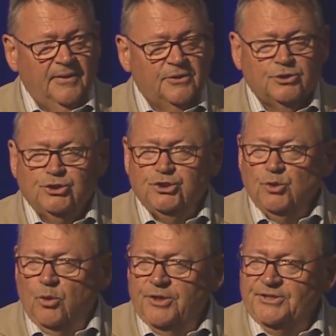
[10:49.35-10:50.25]

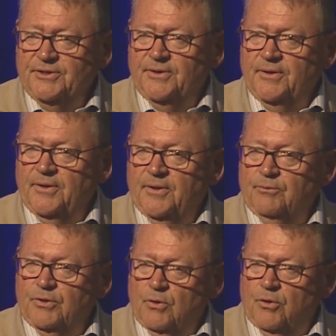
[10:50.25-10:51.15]
Short
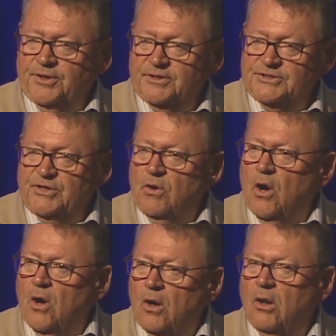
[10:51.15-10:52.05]
recordings. They're
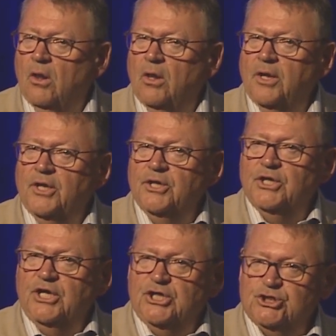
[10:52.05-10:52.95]
all
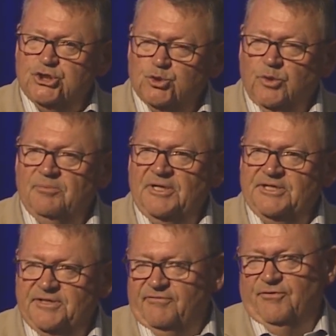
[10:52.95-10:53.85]
extremely
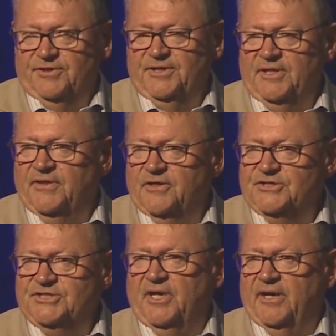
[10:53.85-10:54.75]
different in their
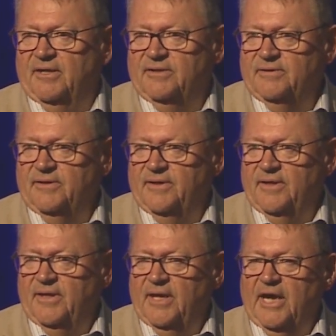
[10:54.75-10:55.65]
style.
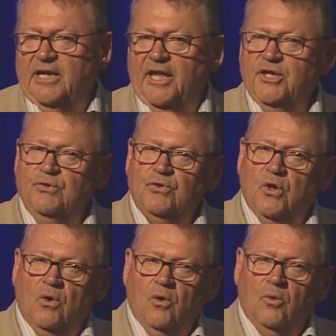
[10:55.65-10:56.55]
I'd like you to
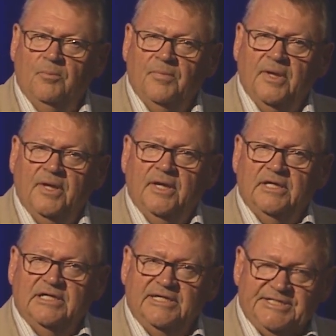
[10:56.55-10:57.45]
go home,
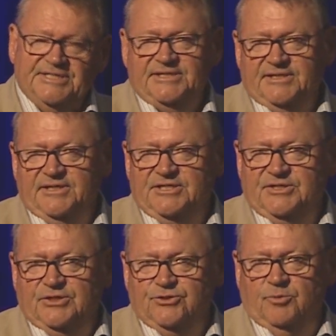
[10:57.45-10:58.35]
listen to these
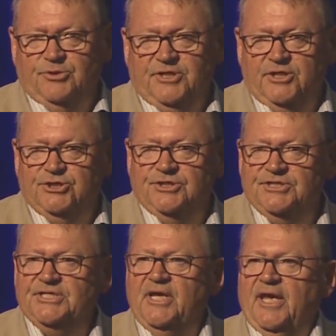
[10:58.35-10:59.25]

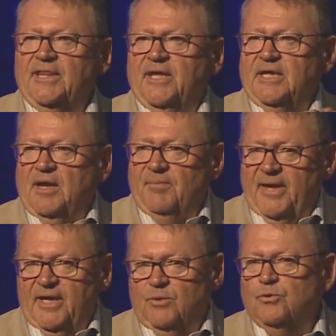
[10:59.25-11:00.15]
interpretations, and then come
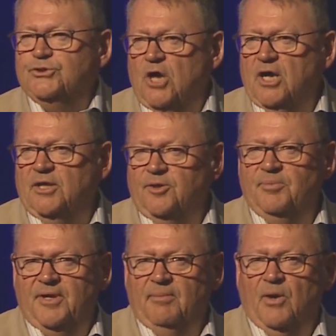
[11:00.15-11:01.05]
back and we'll talk a little
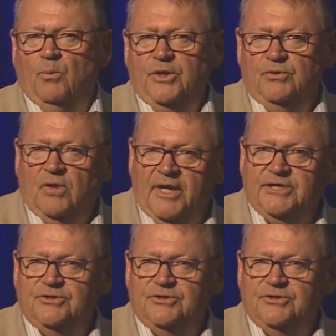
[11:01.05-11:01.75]
bit about what you liked or